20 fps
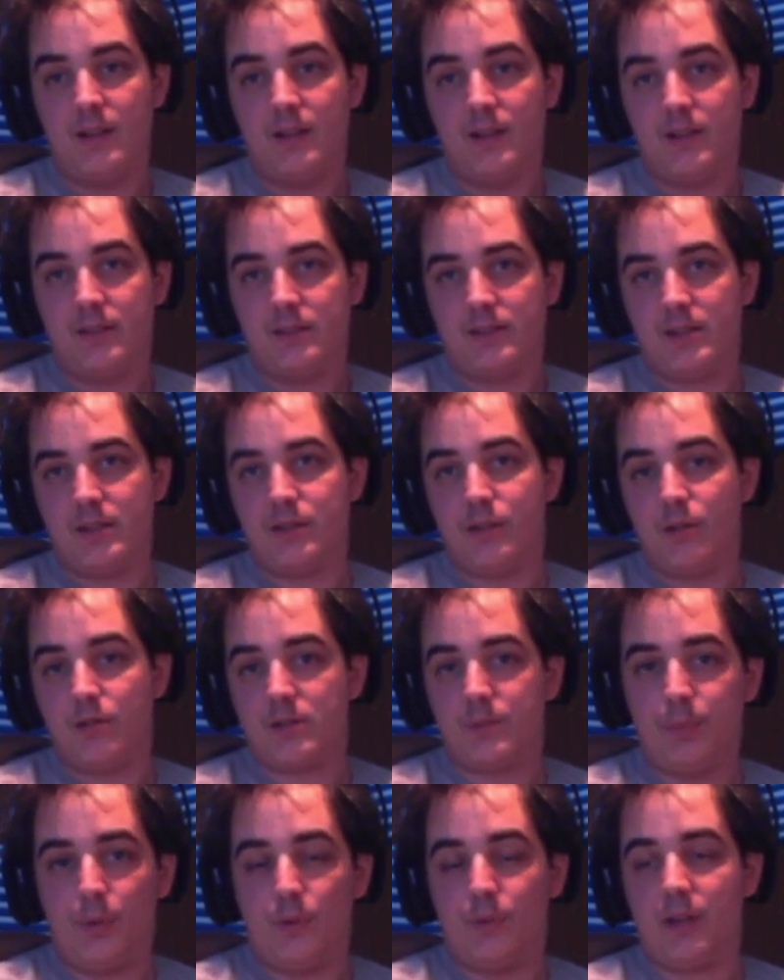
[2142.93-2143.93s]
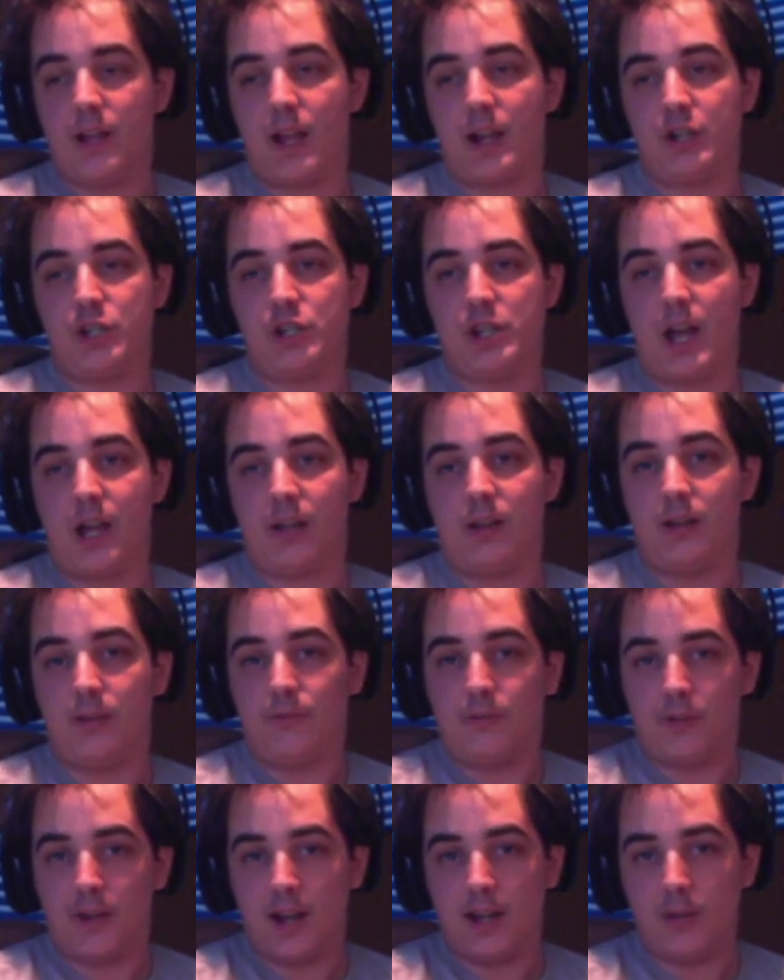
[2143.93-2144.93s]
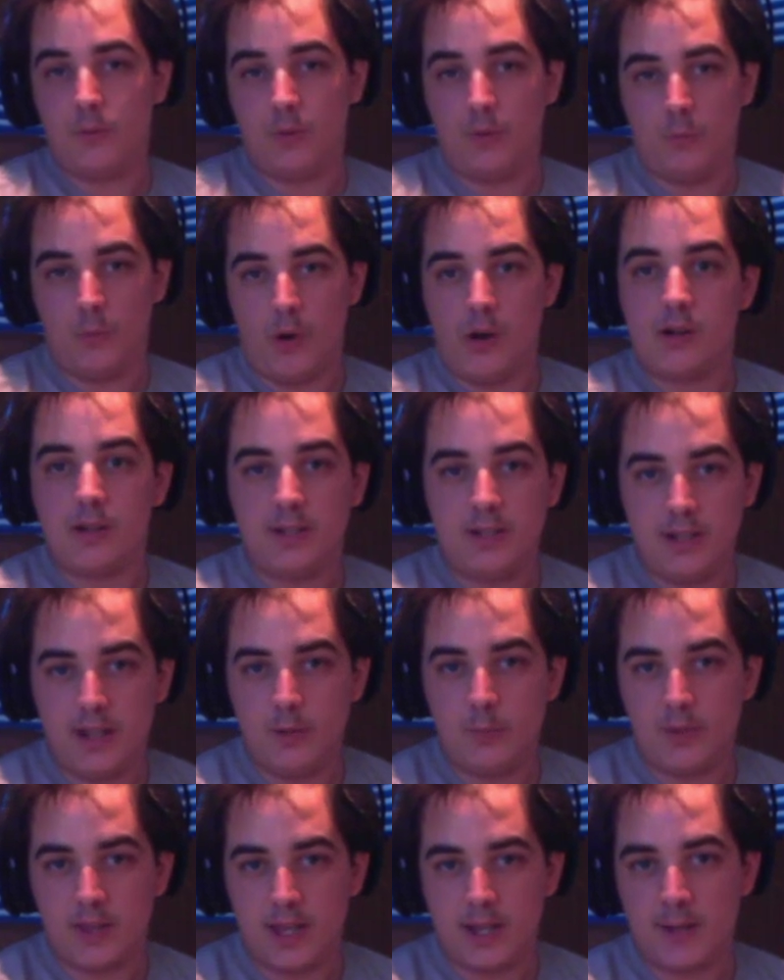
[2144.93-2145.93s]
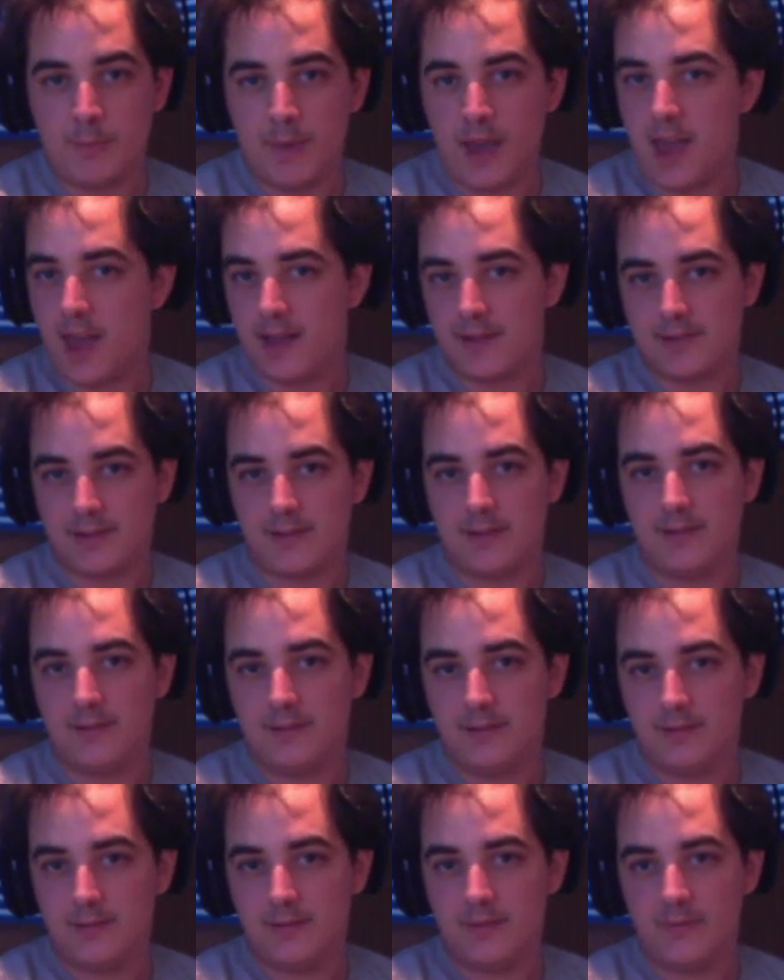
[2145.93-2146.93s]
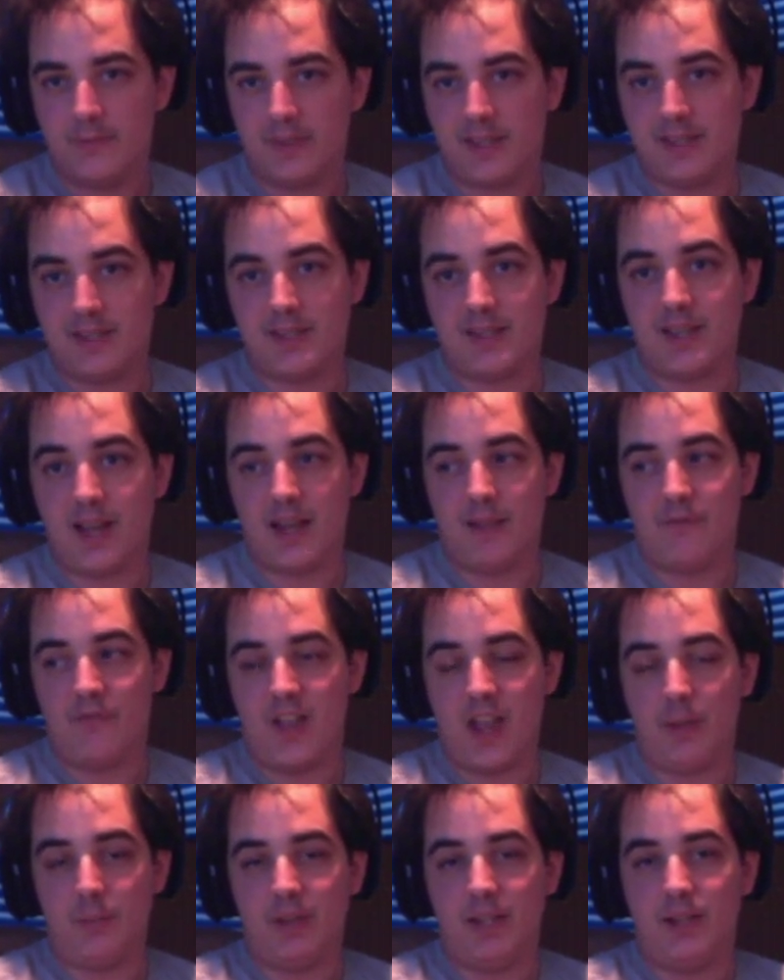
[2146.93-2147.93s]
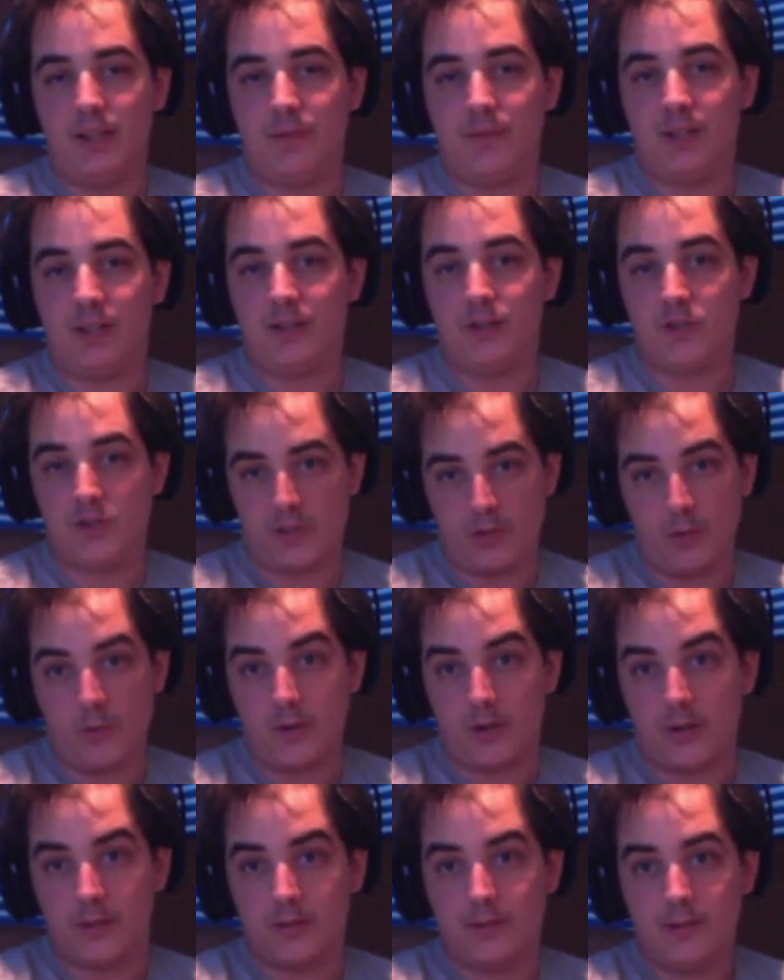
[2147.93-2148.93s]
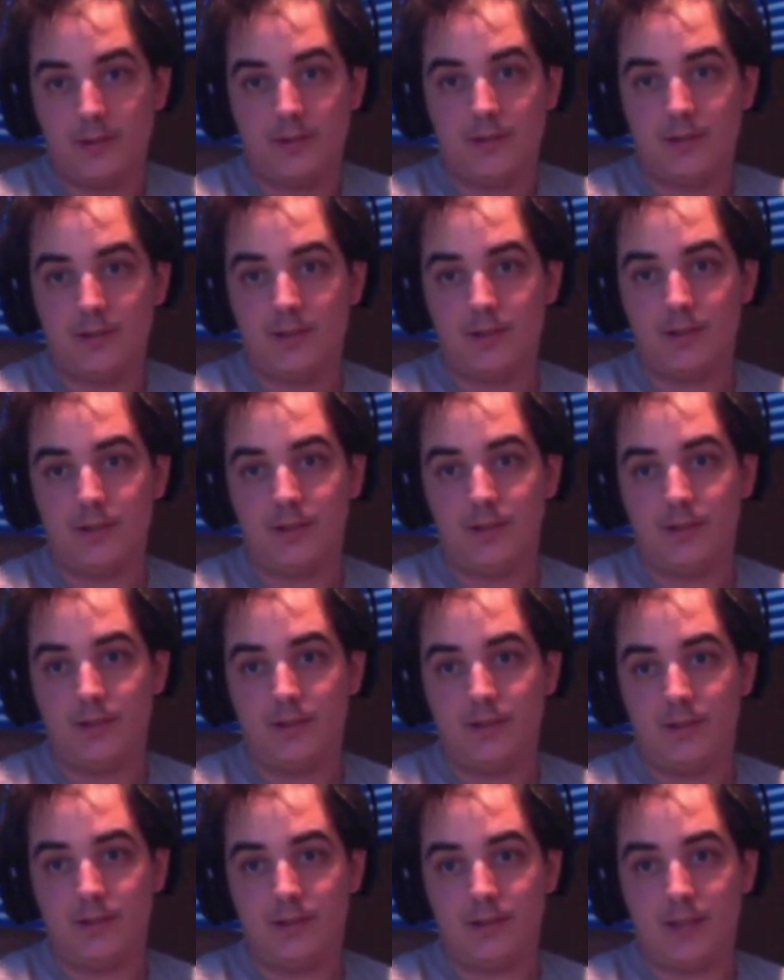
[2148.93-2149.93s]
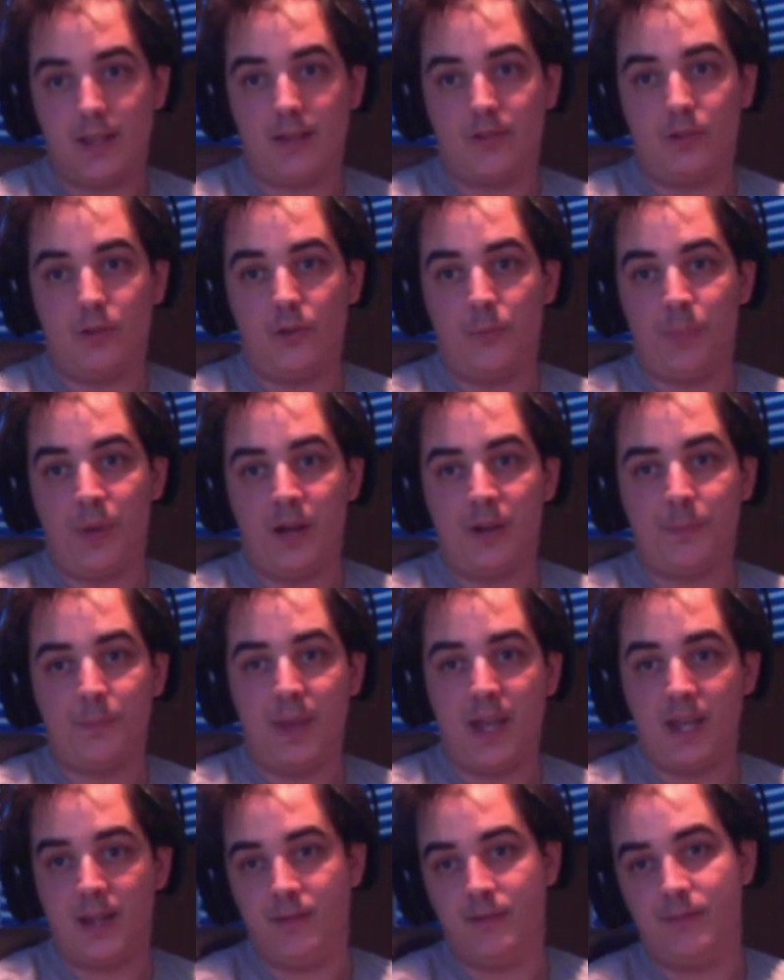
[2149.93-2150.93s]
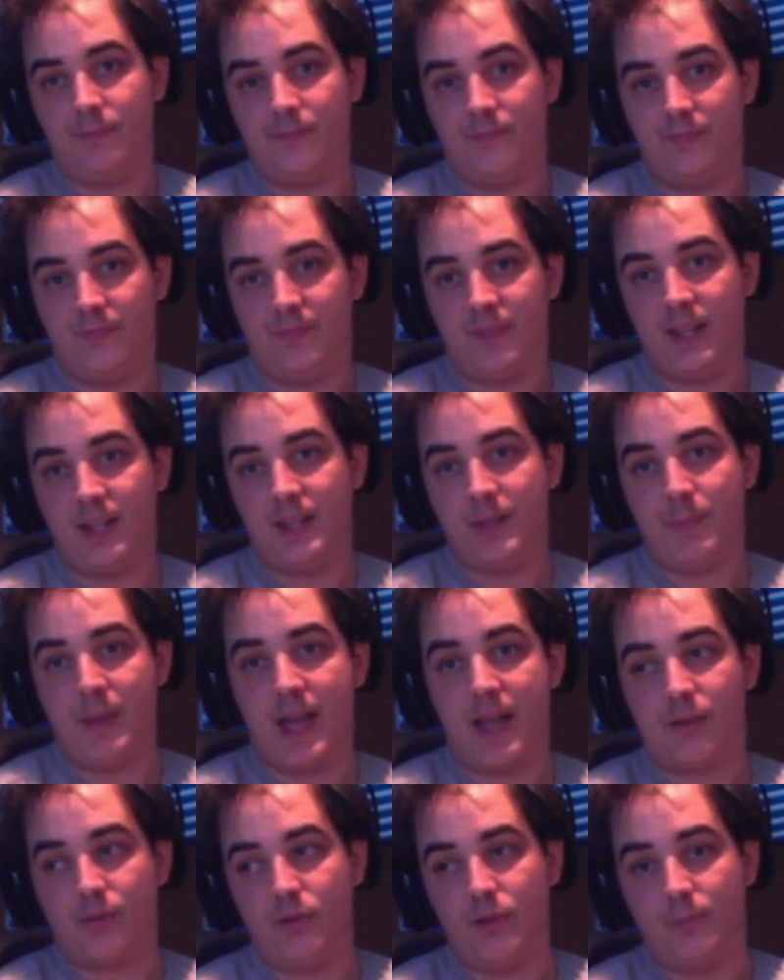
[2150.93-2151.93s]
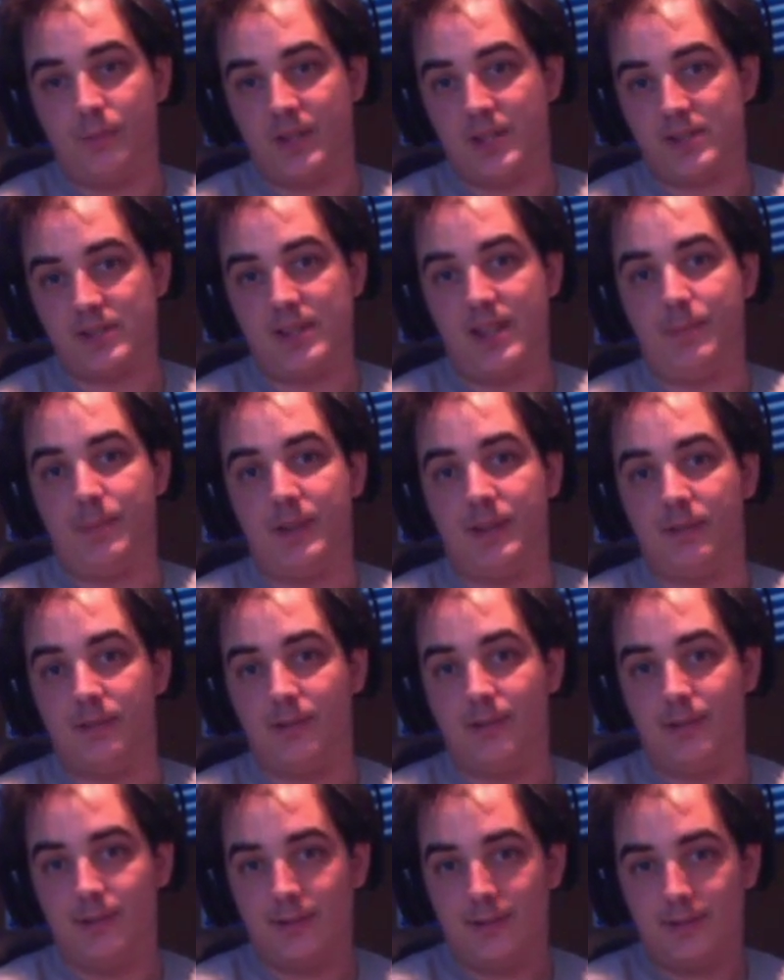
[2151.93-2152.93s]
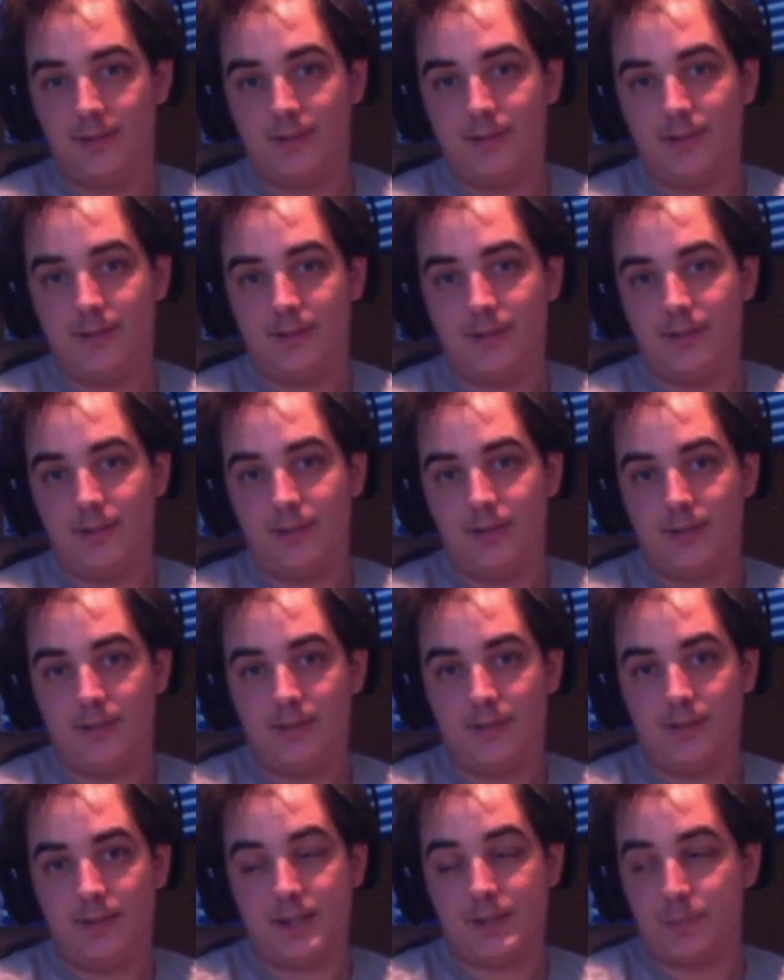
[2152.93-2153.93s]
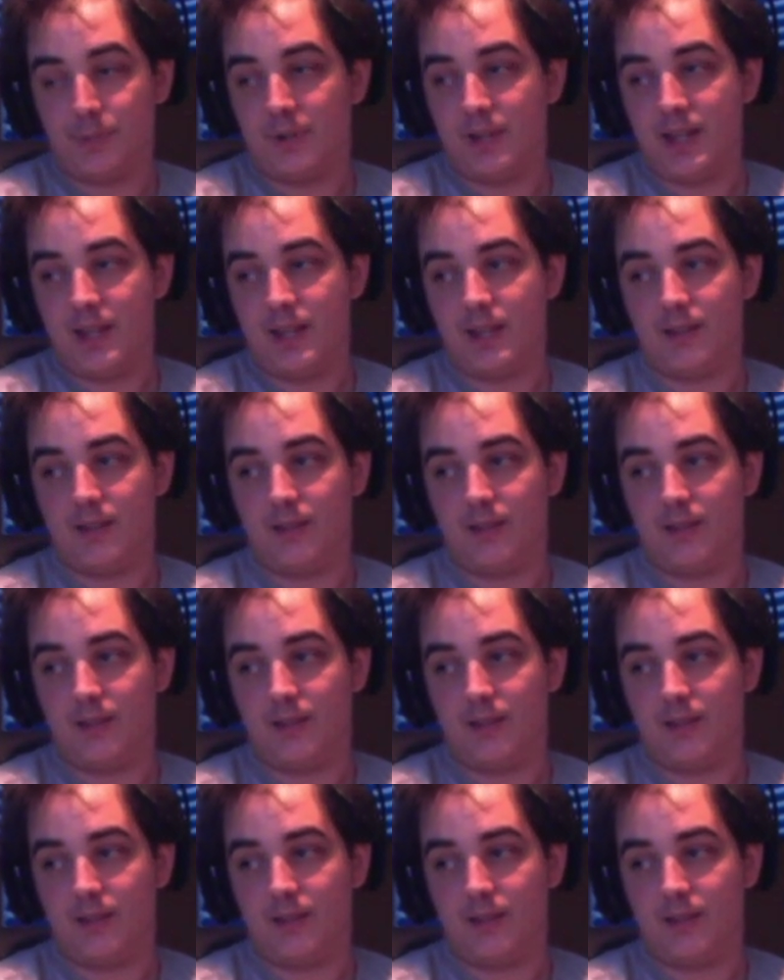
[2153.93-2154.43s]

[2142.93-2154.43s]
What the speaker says: The dude's pulling out a shotgun for anyone walking in without a mask. Because he's got family living in the store. They have a little bunk bed in the back room they sleep in. It's pretty,